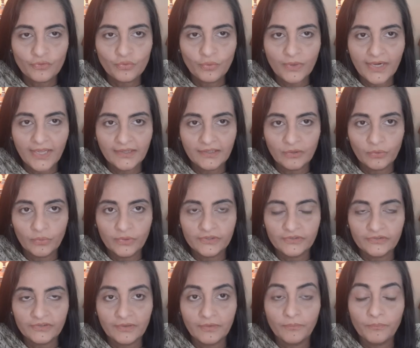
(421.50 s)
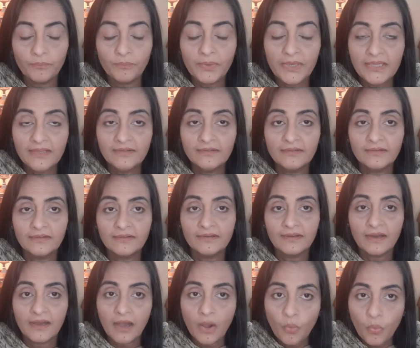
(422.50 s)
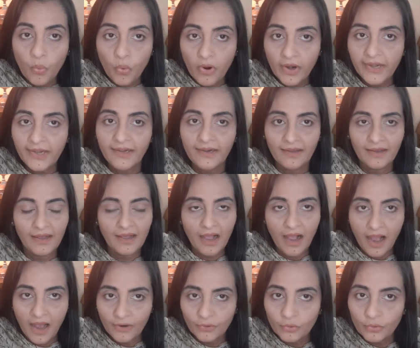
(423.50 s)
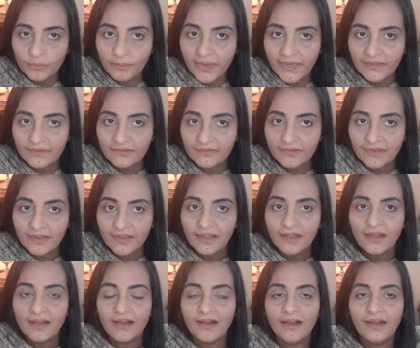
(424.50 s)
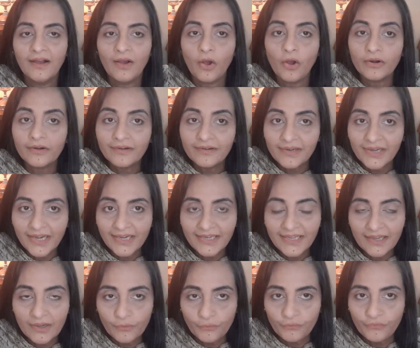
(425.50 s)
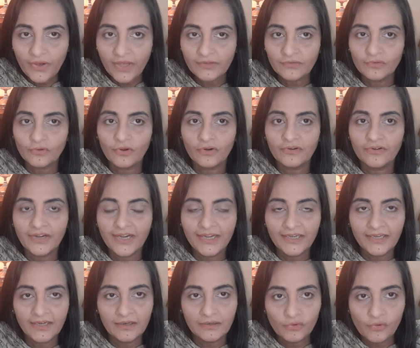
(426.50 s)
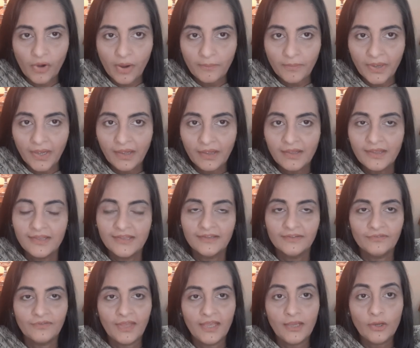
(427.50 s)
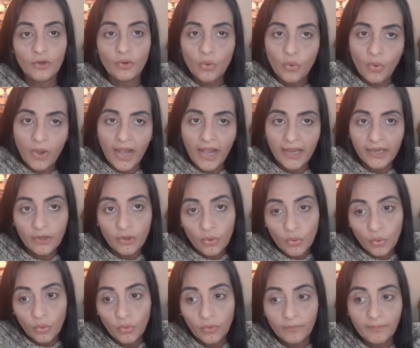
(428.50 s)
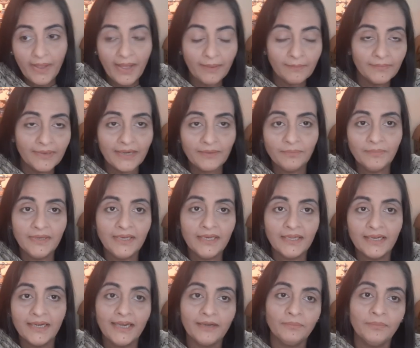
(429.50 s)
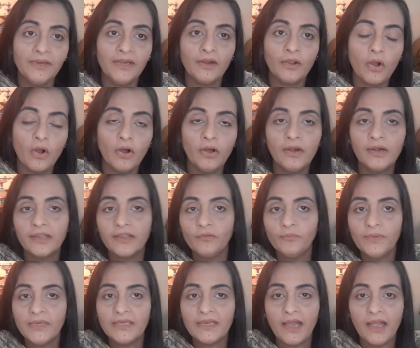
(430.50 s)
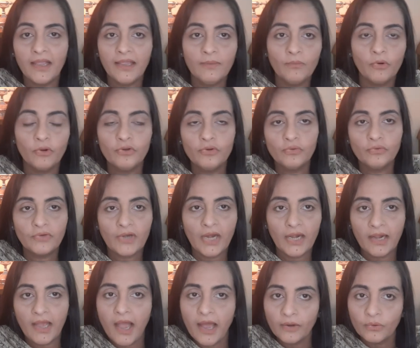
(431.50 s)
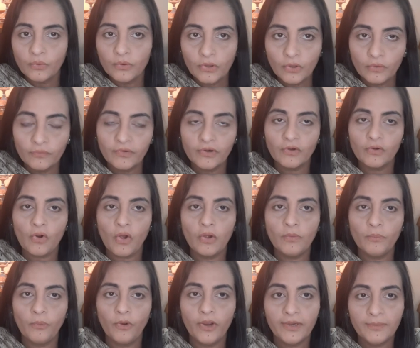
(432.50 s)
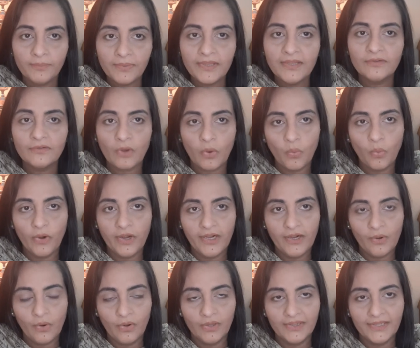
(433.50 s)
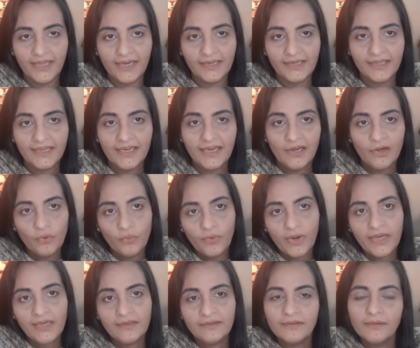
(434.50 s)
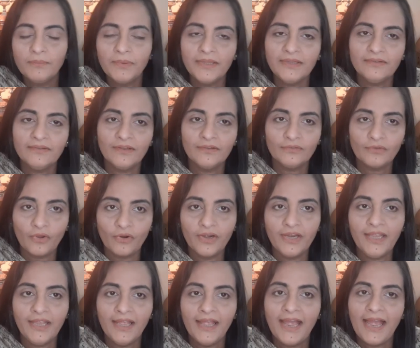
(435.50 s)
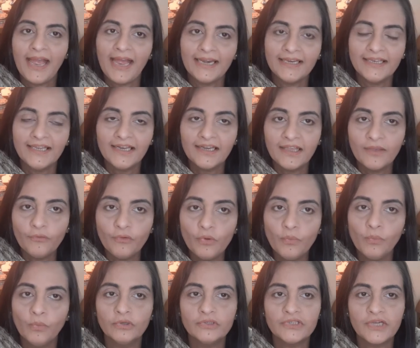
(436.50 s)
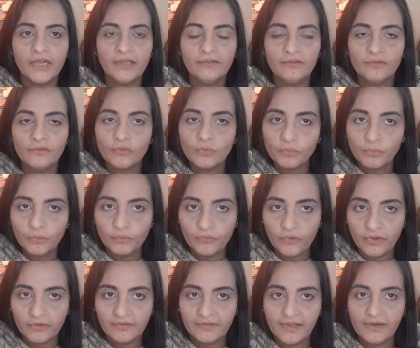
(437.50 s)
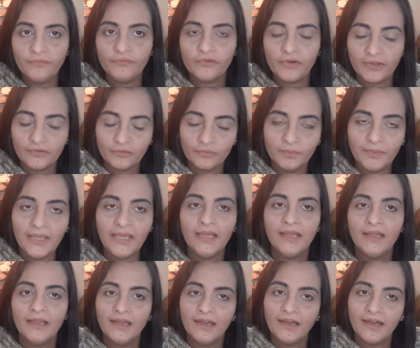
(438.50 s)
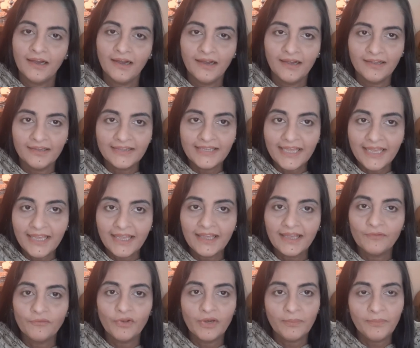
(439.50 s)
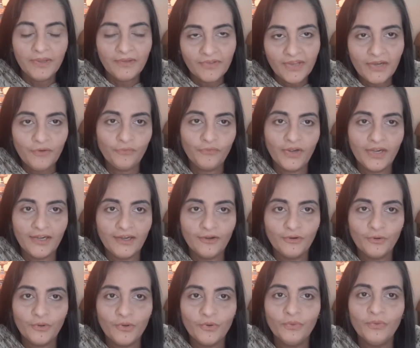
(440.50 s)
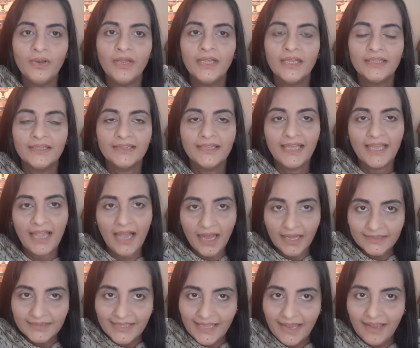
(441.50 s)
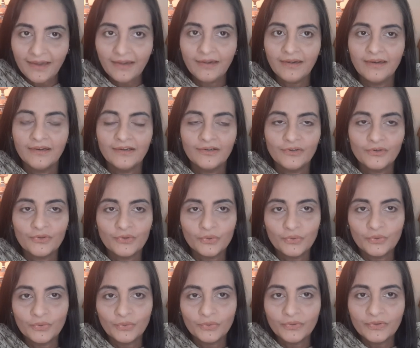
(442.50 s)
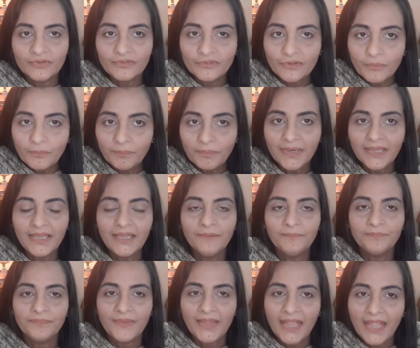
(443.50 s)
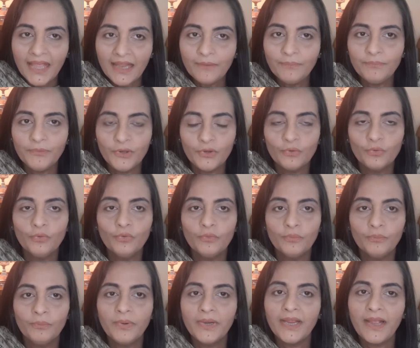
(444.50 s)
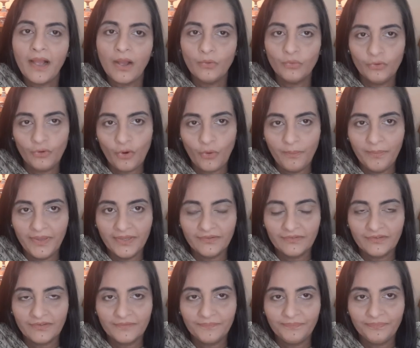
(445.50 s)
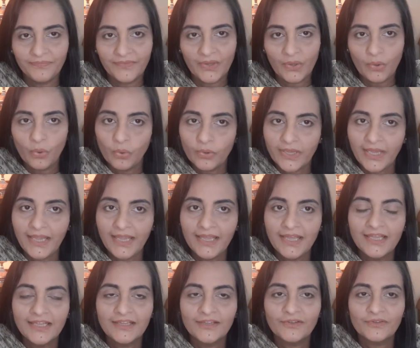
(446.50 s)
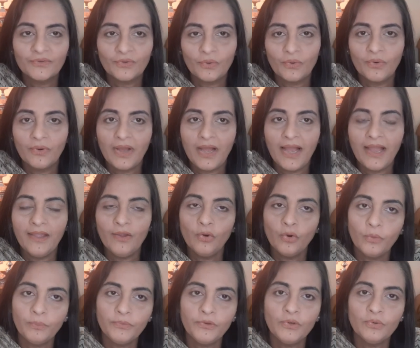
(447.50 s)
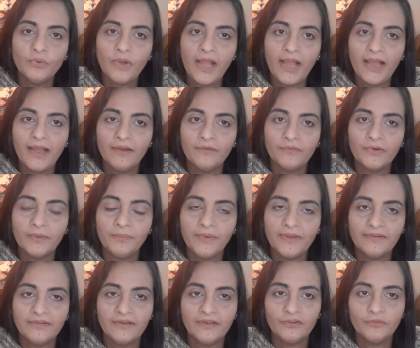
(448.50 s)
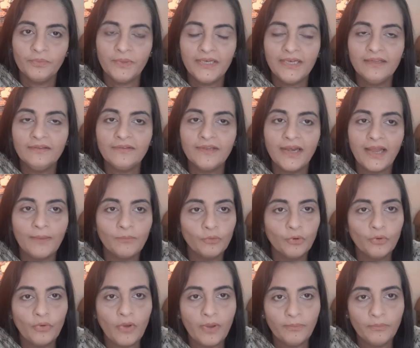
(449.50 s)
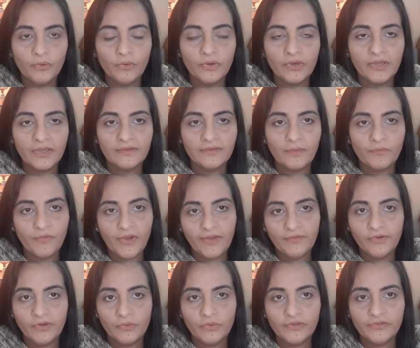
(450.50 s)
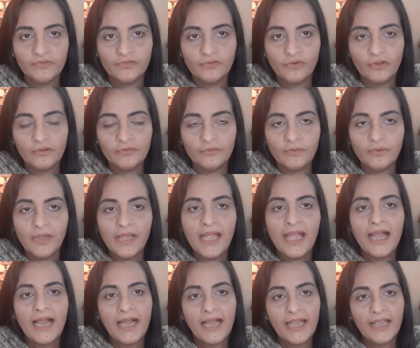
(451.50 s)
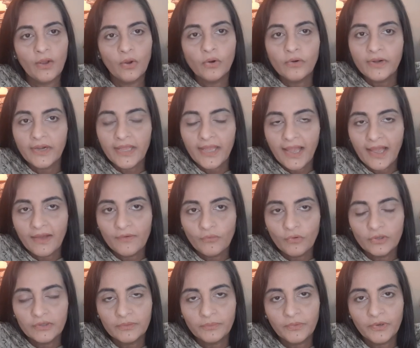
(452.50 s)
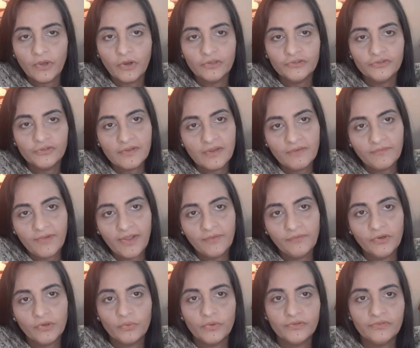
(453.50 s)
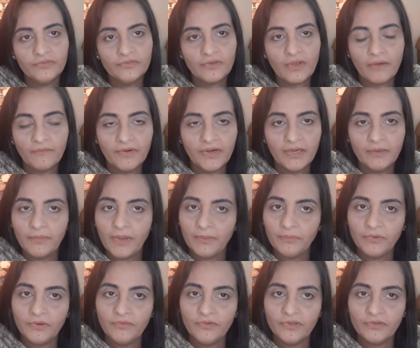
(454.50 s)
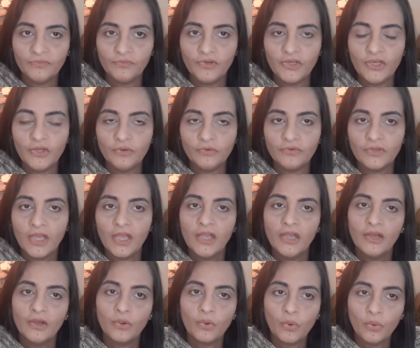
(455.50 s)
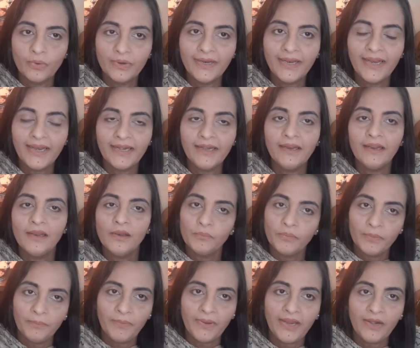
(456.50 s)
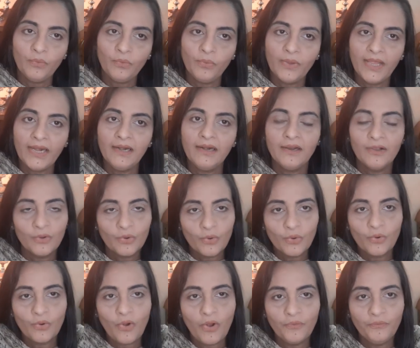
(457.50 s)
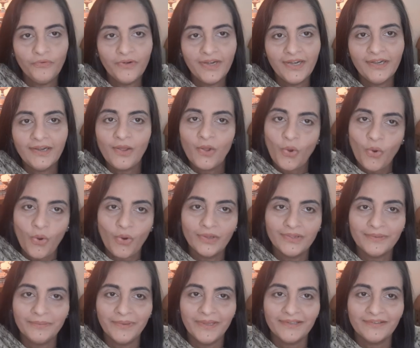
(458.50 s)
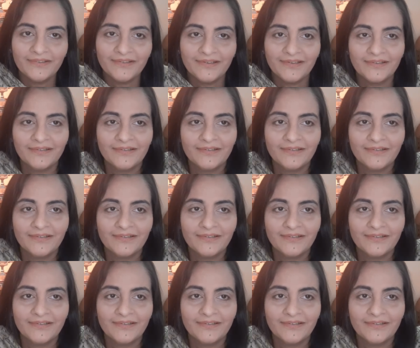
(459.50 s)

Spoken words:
to another question. Please avoid arguments or creating a fuss or creating a drama, saying no, I know ma'am, let me recall, give me time, or you start arguing over a wrong point. Please avoid all that, right? Simply say sorry and they'll give you more chances to prove yourself. Trust me, they will be very friendly to you. They are there to simply help you bring out your best. Okay, so I hope you have a pleasant experience, and I'm going to upload some VIVA questions also. I already have all the precautions and VIVA questions covered in my previous videos. Go ahead, prepare well, go confident. All the best.